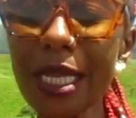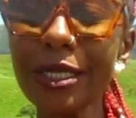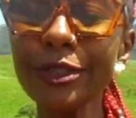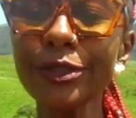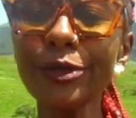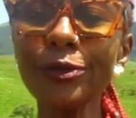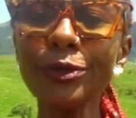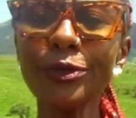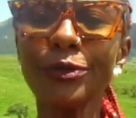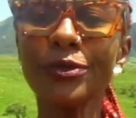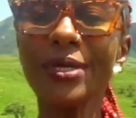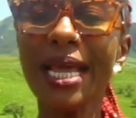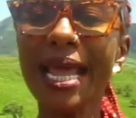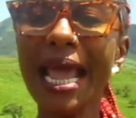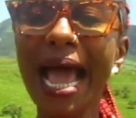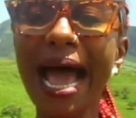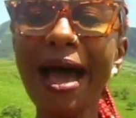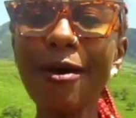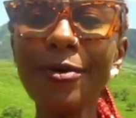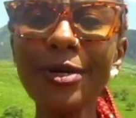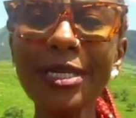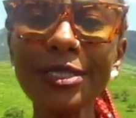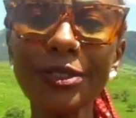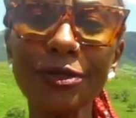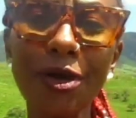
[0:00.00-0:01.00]
So today I
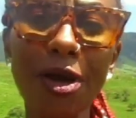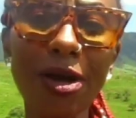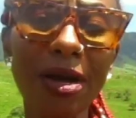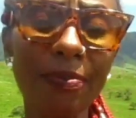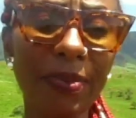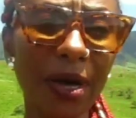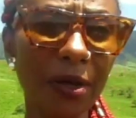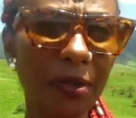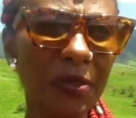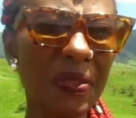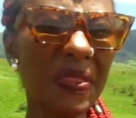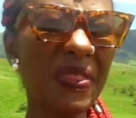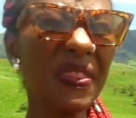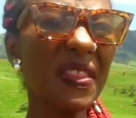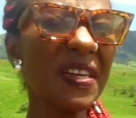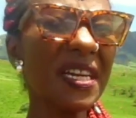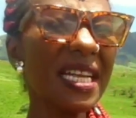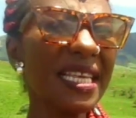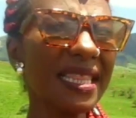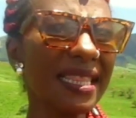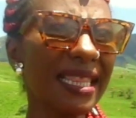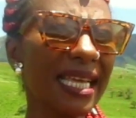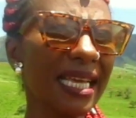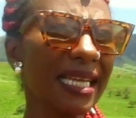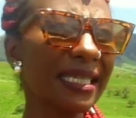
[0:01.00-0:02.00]
want to talk about
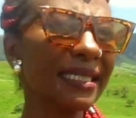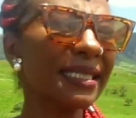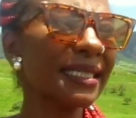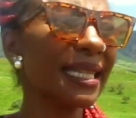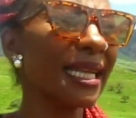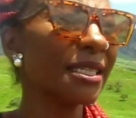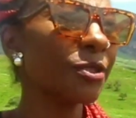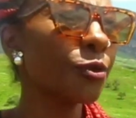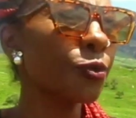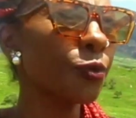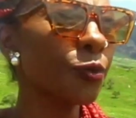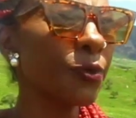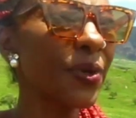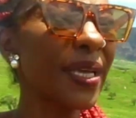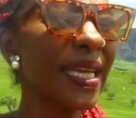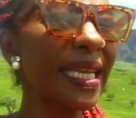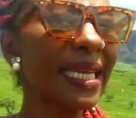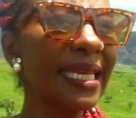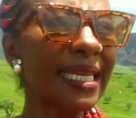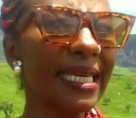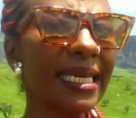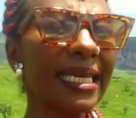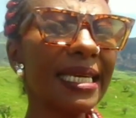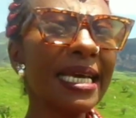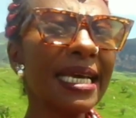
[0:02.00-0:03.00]
3 things that
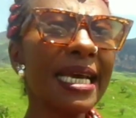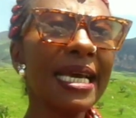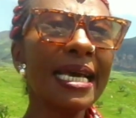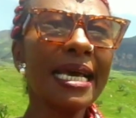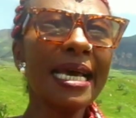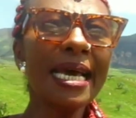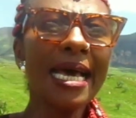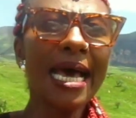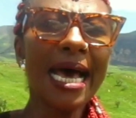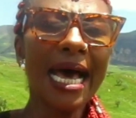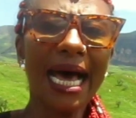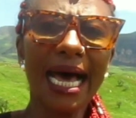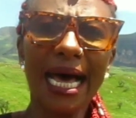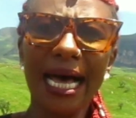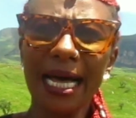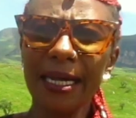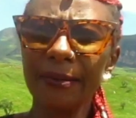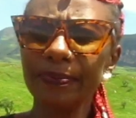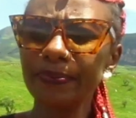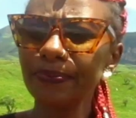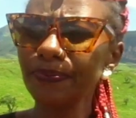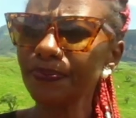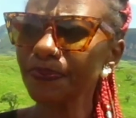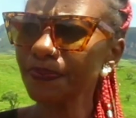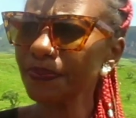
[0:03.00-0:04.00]
really,
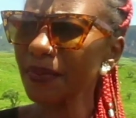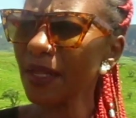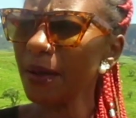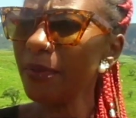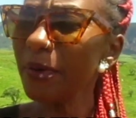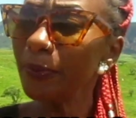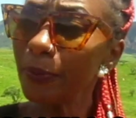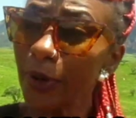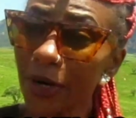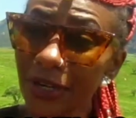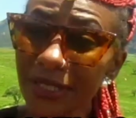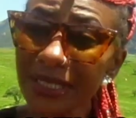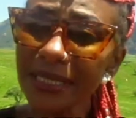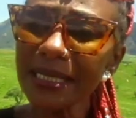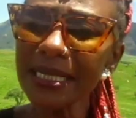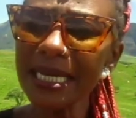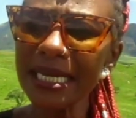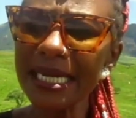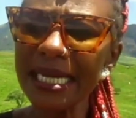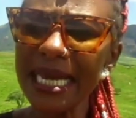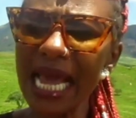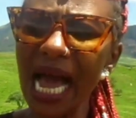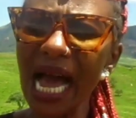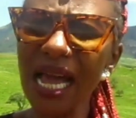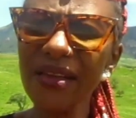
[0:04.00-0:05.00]

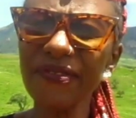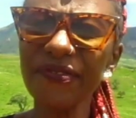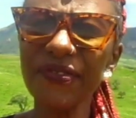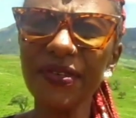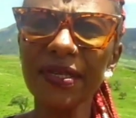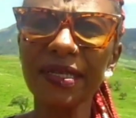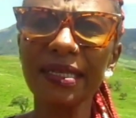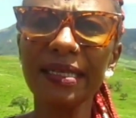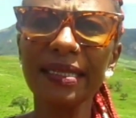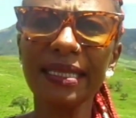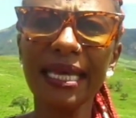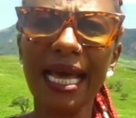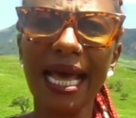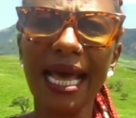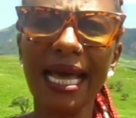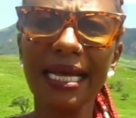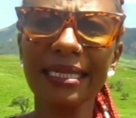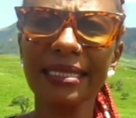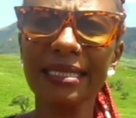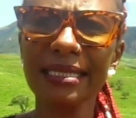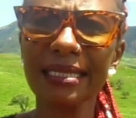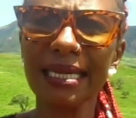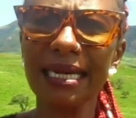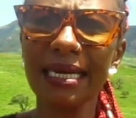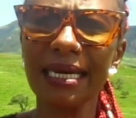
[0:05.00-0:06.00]
personally, I feel
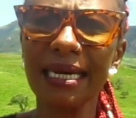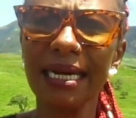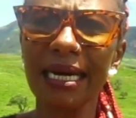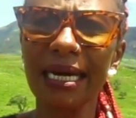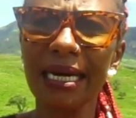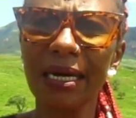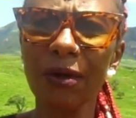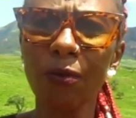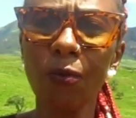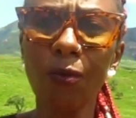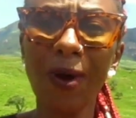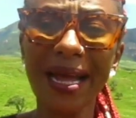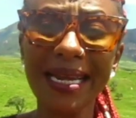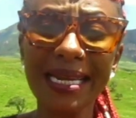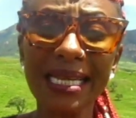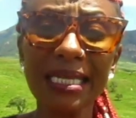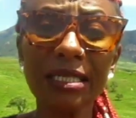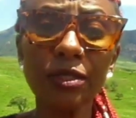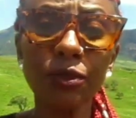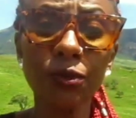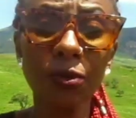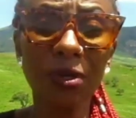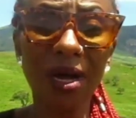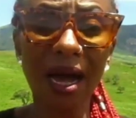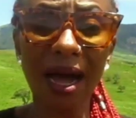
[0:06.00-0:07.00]
that one
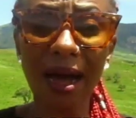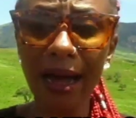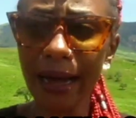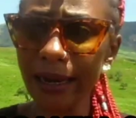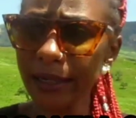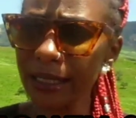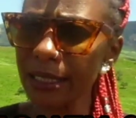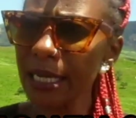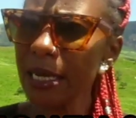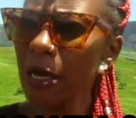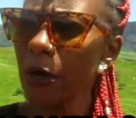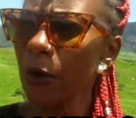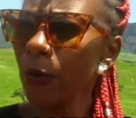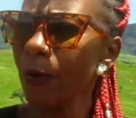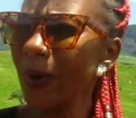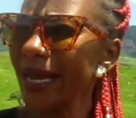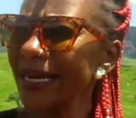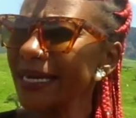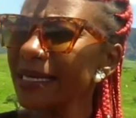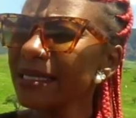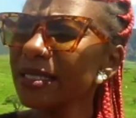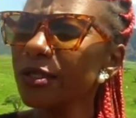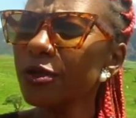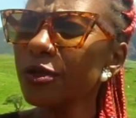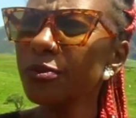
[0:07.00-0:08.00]
needs to guard, one
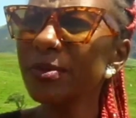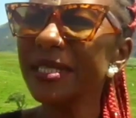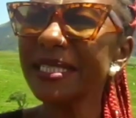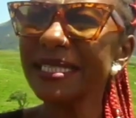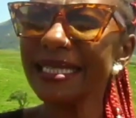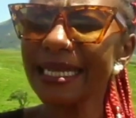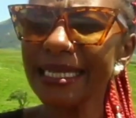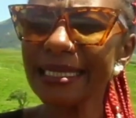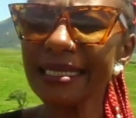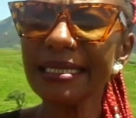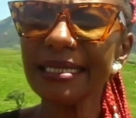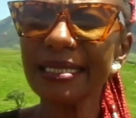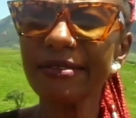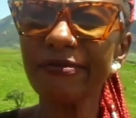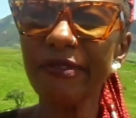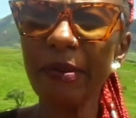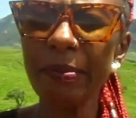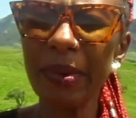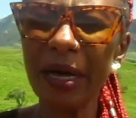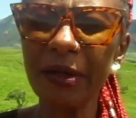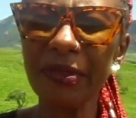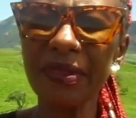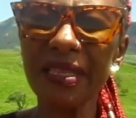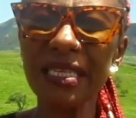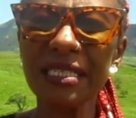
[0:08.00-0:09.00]
needs to be sensitive
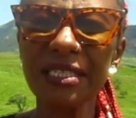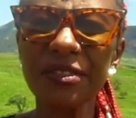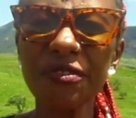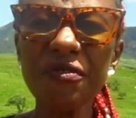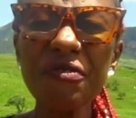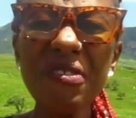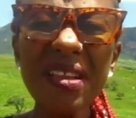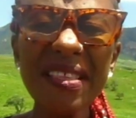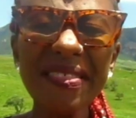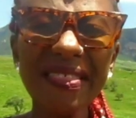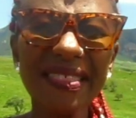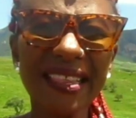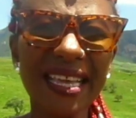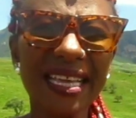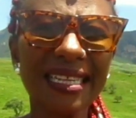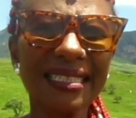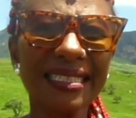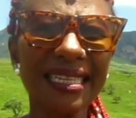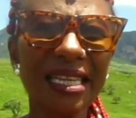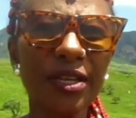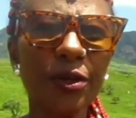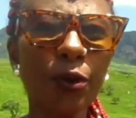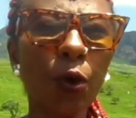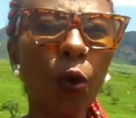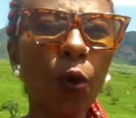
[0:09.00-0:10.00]
about these 3 things
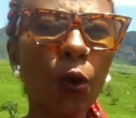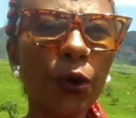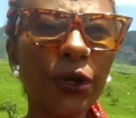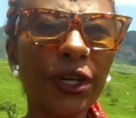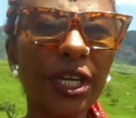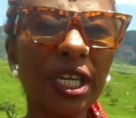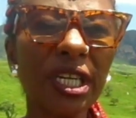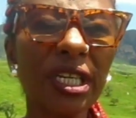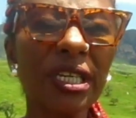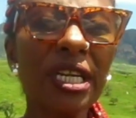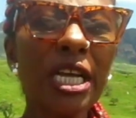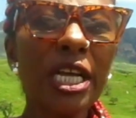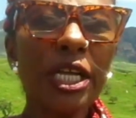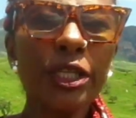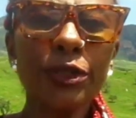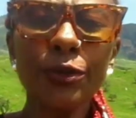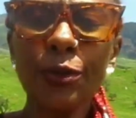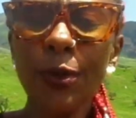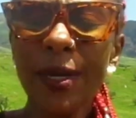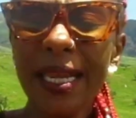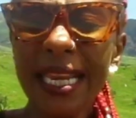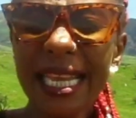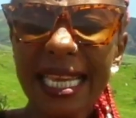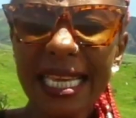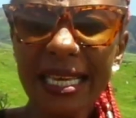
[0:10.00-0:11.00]
in order
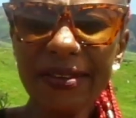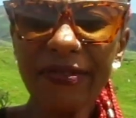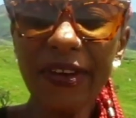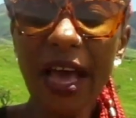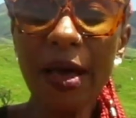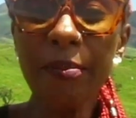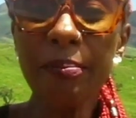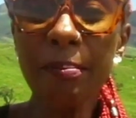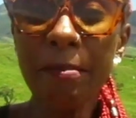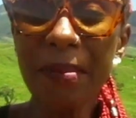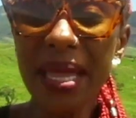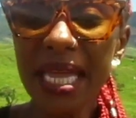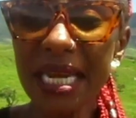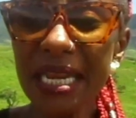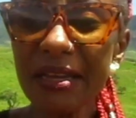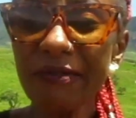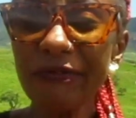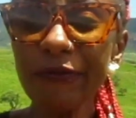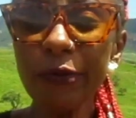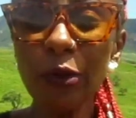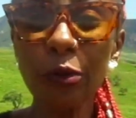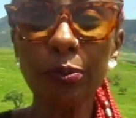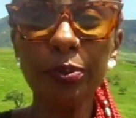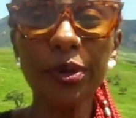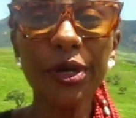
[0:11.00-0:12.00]
to live a
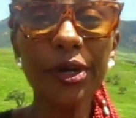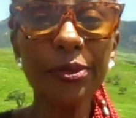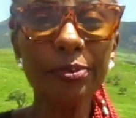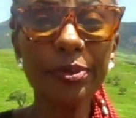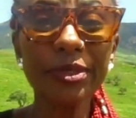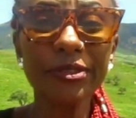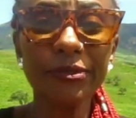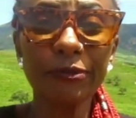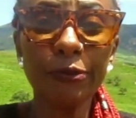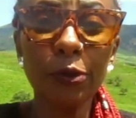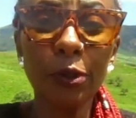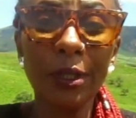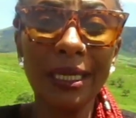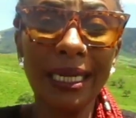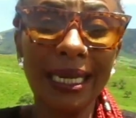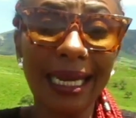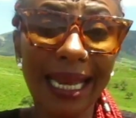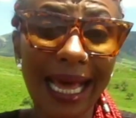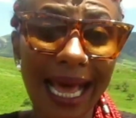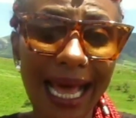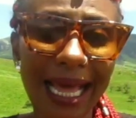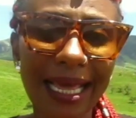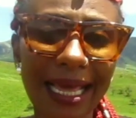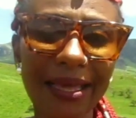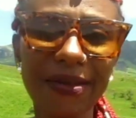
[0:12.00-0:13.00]
meaningful, purposeful
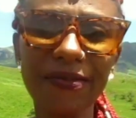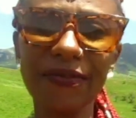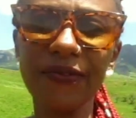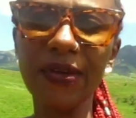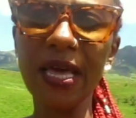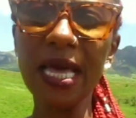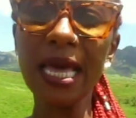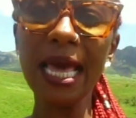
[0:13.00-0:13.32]
life.